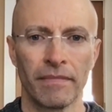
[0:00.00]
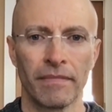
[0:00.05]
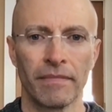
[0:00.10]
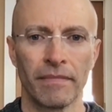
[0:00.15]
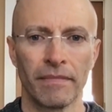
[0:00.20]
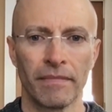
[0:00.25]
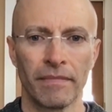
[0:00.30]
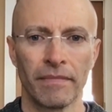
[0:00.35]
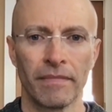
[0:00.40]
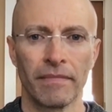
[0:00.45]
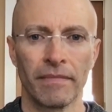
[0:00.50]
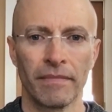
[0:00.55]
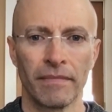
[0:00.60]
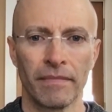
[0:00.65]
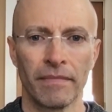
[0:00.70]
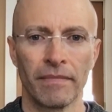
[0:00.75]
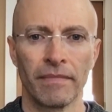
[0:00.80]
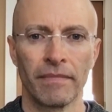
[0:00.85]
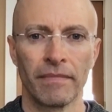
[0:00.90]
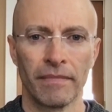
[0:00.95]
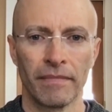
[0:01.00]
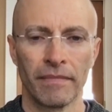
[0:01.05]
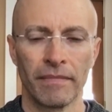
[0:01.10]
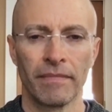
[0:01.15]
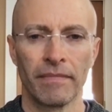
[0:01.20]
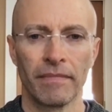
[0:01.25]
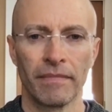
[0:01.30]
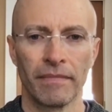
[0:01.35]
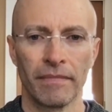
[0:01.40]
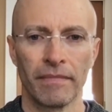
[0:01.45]

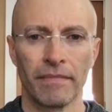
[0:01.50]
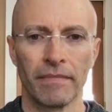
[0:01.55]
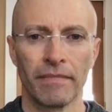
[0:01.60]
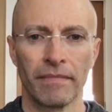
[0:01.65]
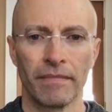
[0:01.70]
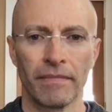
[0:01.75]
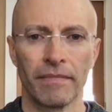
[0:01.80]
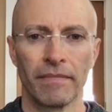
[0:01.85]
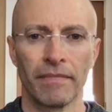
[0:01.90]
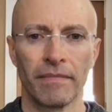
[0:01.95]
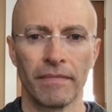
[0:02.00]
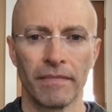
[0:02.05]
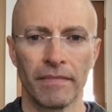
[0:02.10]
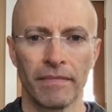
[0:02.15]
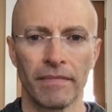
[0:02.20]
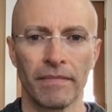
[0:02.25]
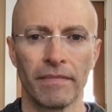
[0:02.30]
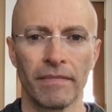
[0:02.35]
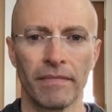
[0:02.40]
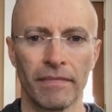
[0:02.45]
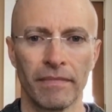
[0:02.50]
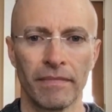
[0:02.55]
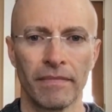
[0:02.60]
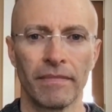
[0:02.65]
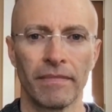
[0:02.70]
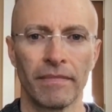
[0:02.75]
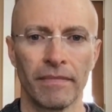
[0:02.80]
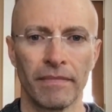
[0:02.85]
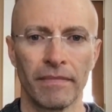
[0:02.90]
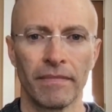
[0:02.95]

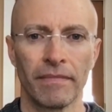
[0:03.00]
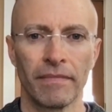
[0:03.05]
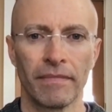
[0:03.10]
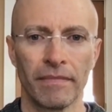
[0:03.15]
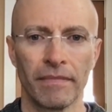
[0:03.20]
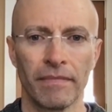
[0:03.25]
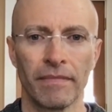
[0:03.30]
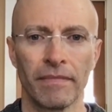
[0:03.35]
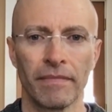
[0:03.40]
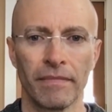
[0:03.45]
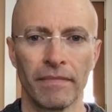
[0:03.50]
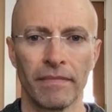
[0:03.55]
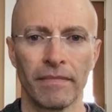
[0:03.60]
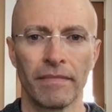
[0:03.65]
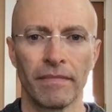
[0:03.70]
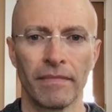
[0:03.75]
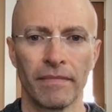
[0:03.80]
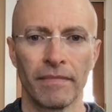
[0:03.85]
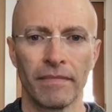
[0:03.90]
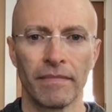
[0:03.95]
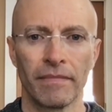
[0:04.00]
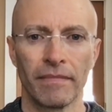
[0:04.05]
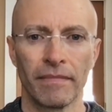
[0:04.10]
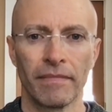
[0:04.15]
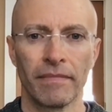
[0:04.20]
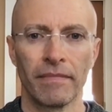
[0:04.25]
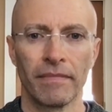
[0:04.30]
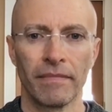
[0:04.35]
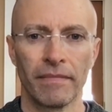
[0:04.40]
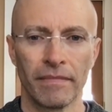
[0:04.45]

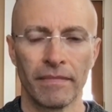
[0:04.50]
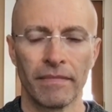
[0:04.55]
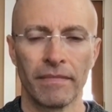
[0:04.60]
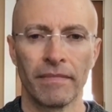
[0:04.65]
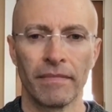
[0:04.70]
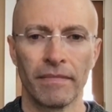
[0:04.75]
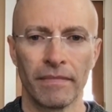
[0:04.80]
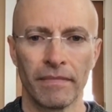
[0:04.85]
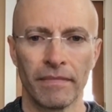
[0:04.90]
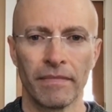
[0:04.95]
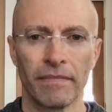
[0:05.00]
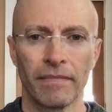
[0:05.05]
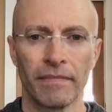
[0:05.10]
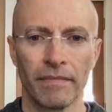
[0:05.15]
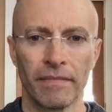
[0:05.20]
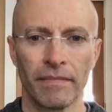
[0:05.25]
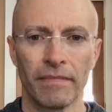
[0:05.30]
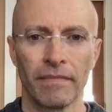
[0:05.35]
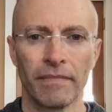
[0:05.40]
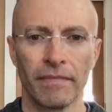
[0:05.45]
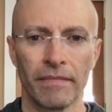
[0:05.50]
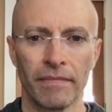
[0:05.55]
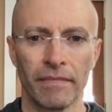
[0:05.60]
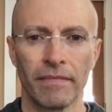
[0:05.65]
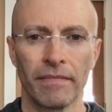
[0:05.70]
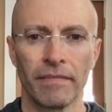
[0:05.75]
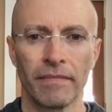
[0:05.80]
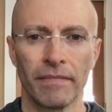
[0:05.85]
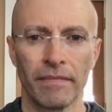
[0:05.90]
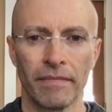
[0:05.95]

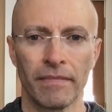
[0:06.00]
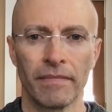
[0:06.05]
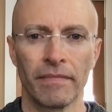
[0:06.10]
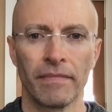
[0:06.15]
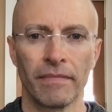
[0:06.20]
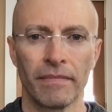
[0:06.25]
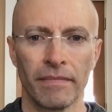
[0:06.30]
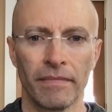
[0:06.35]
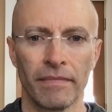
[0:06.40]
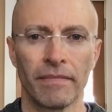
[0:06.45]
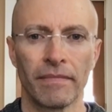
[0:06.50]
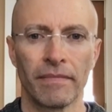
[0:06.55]
No words are spoken by the person on screen.